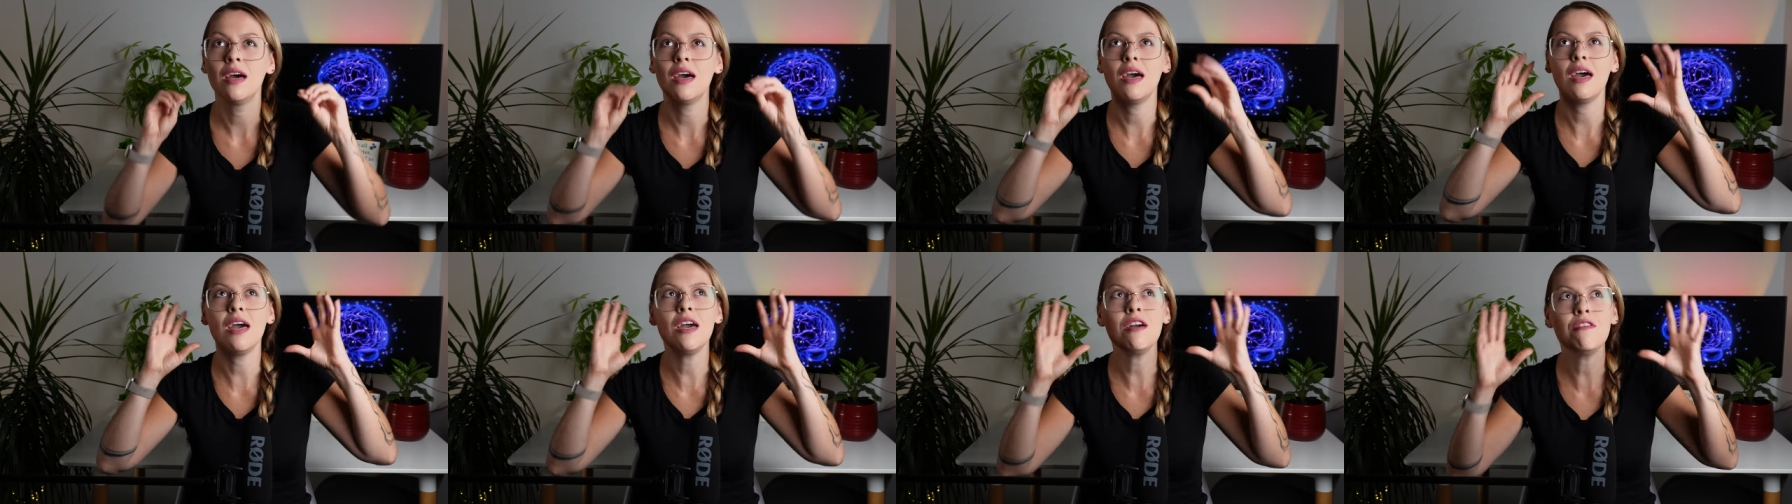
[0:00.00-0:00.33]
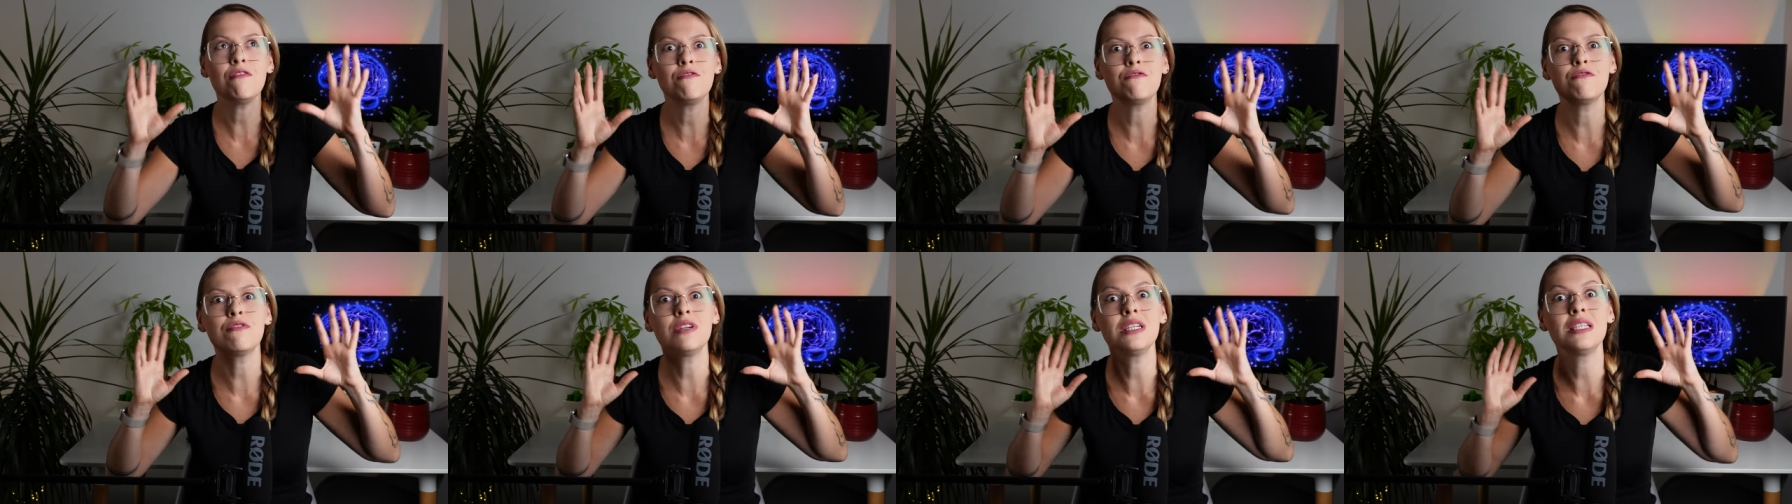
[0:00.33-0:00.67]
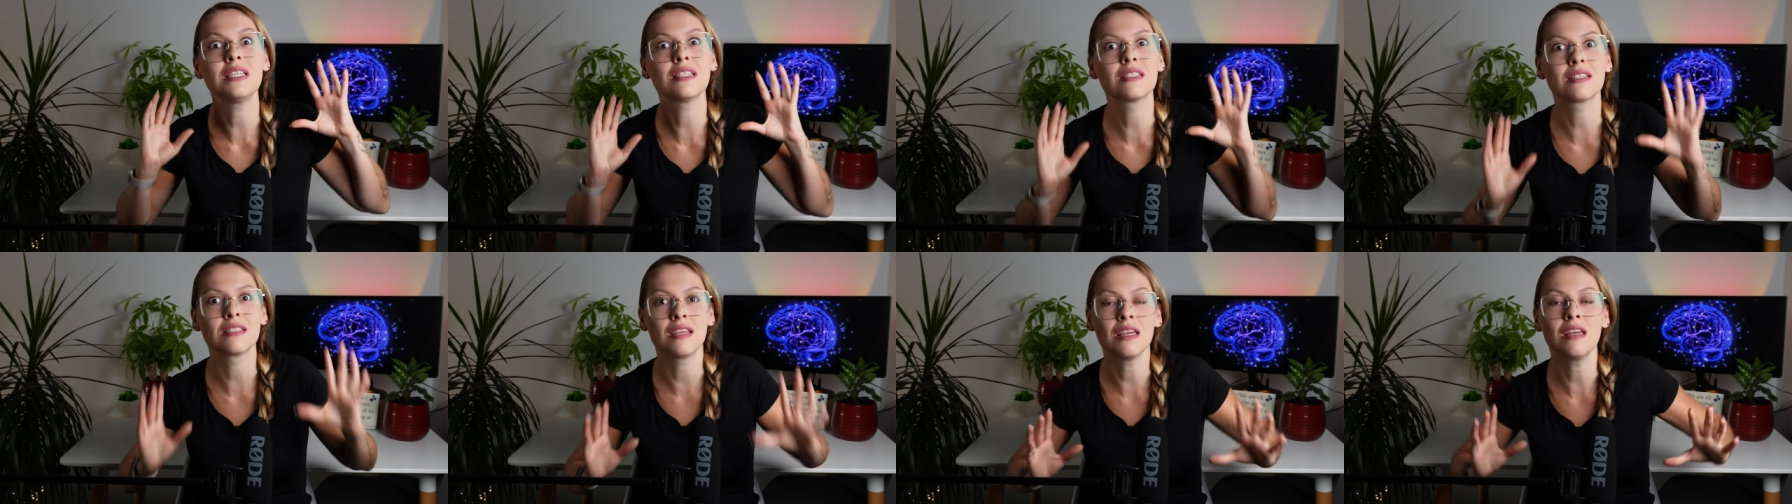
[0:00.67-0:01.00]
every
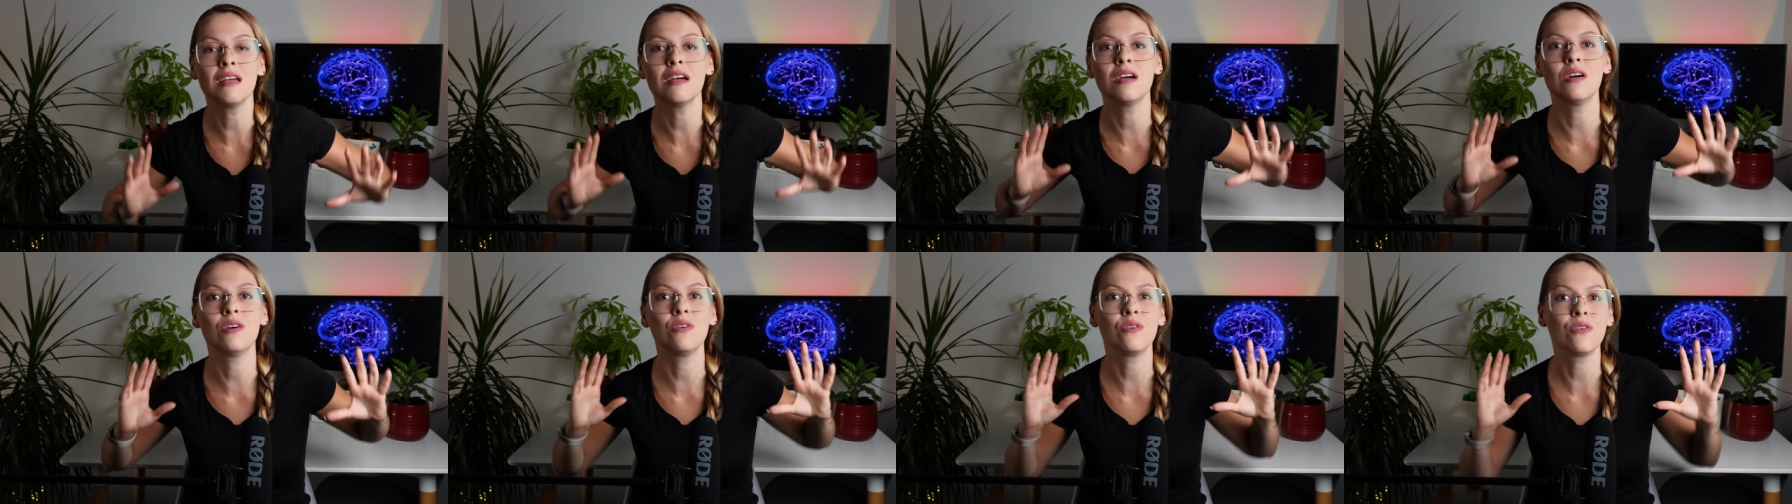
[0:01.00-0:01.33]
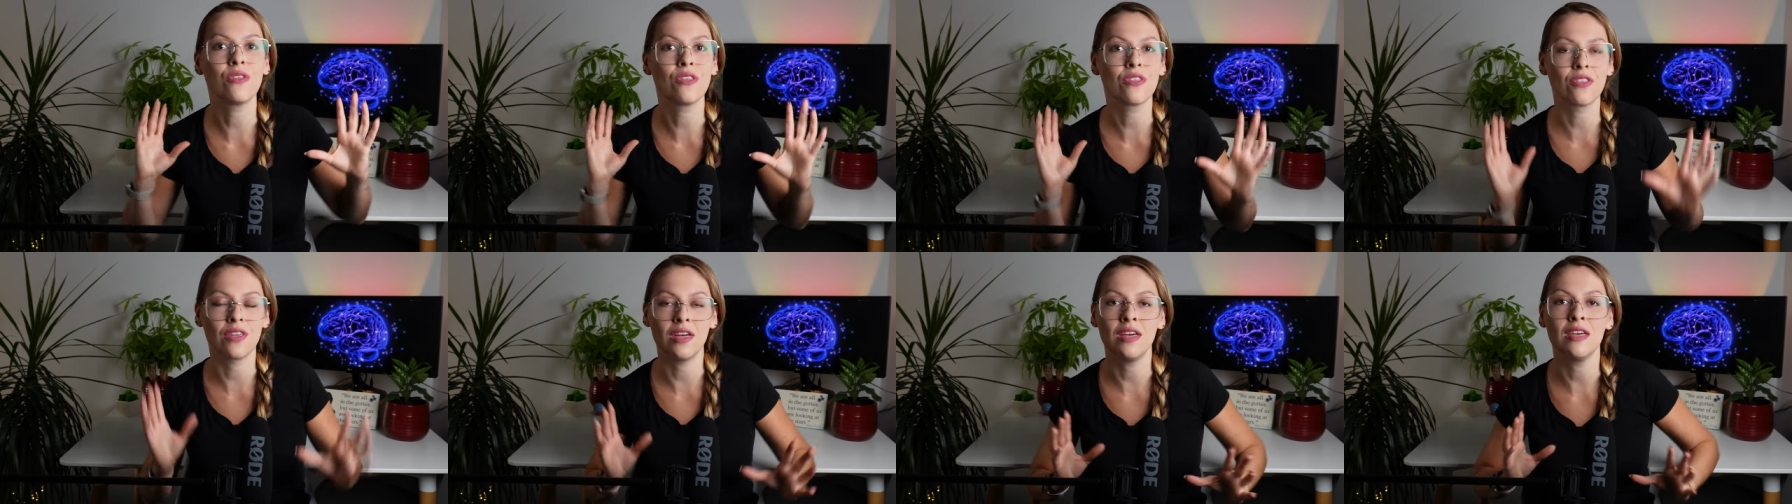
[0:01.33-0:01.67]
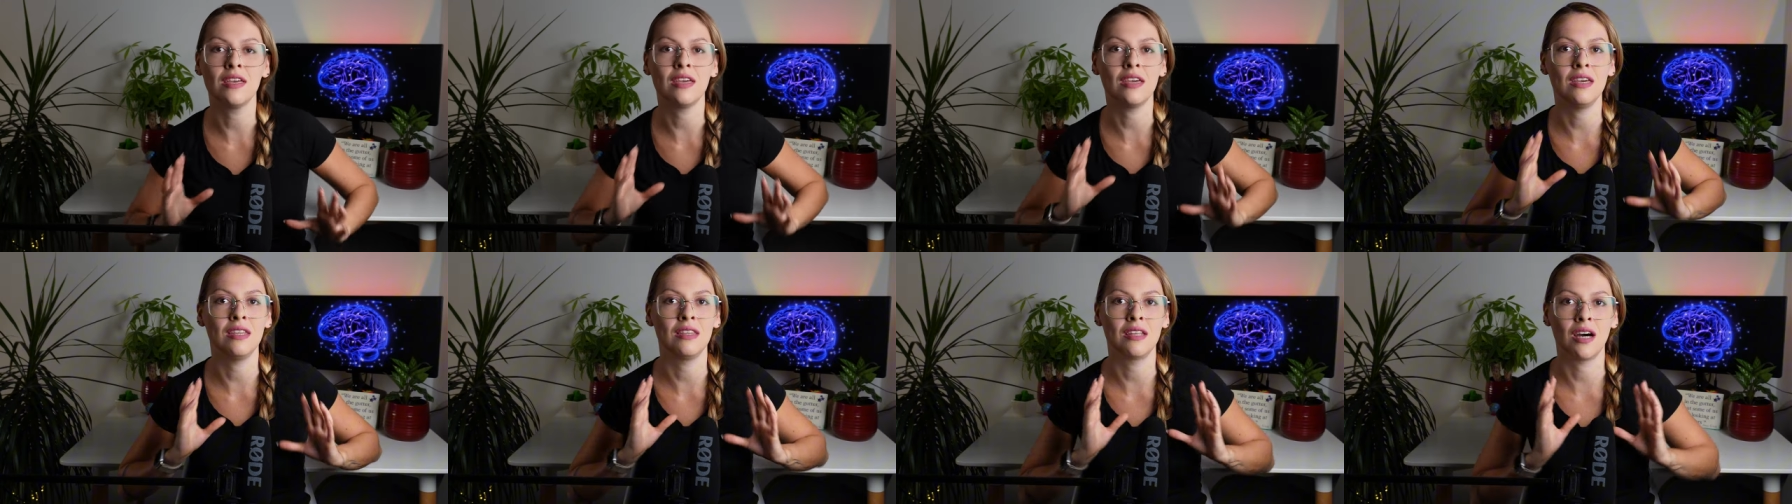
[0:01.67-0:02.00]
single thing
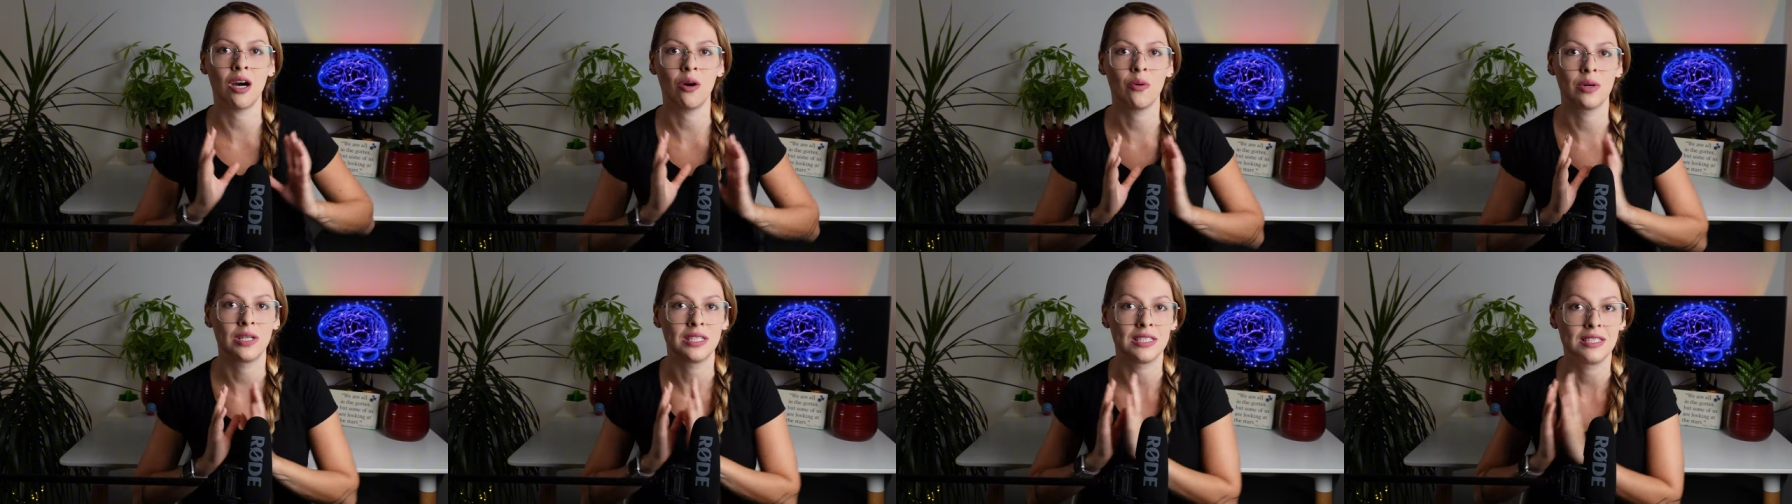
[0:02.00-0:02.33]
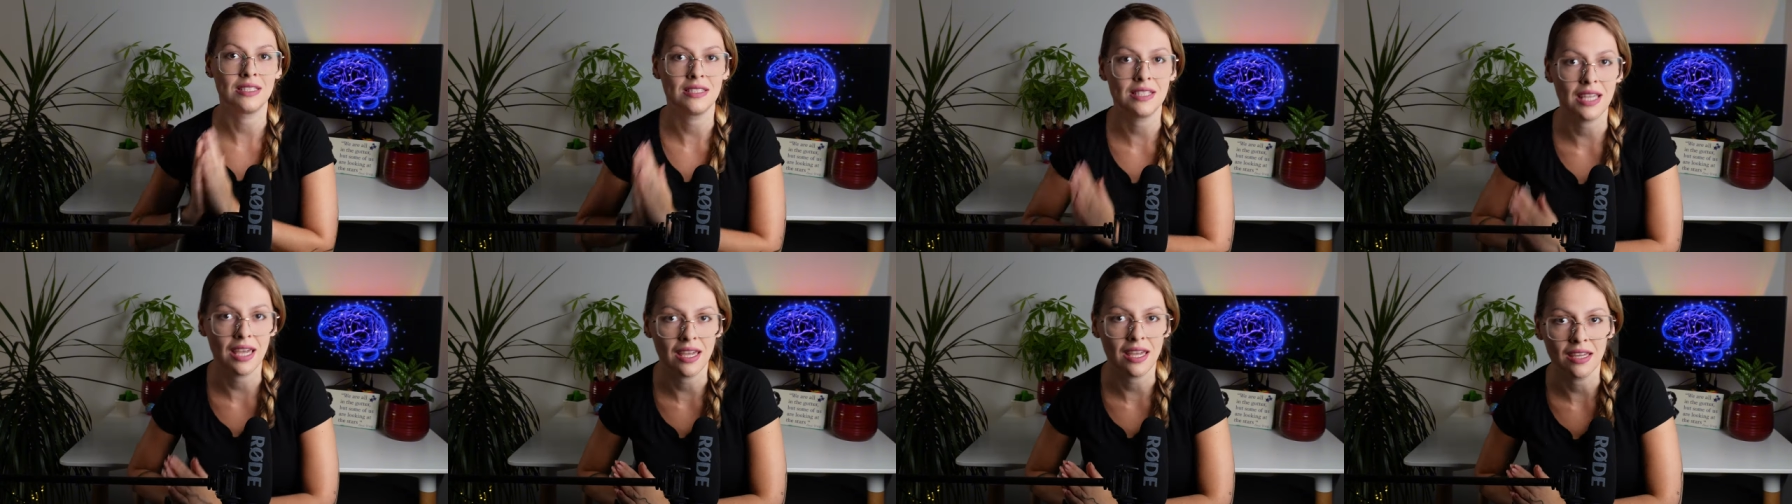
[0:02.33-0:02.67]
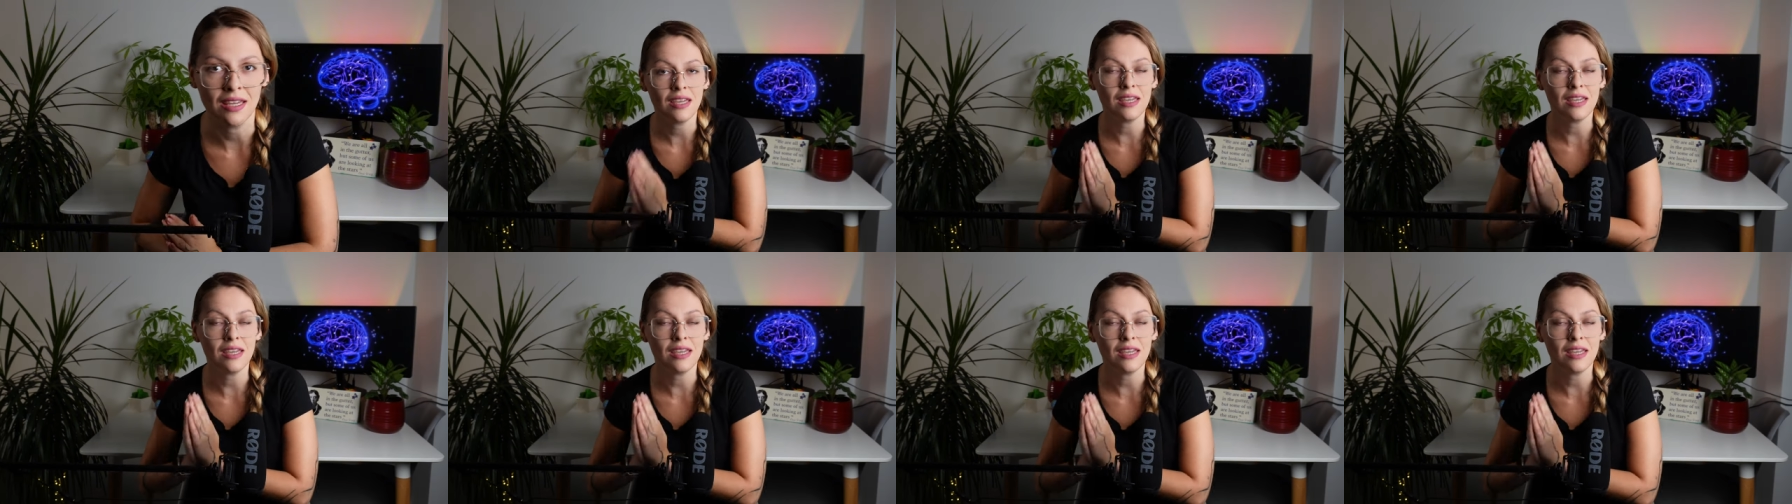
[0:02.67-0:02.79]
in our day.